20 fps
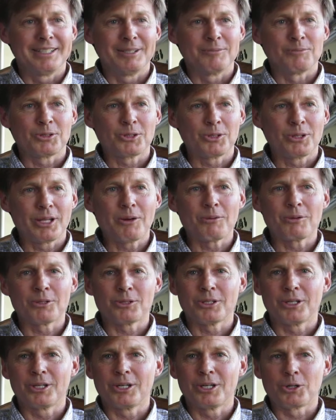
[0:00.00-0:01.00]
So that was
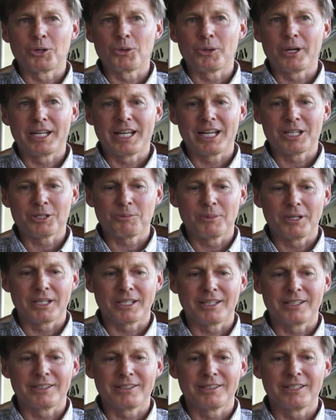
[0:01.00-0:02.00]
a great
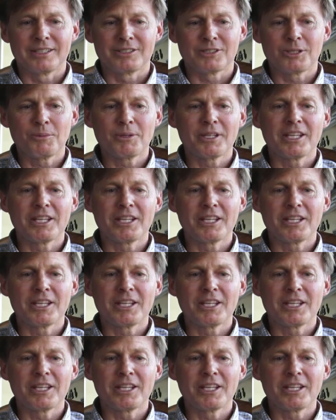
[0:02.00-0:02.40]
aspect, and some of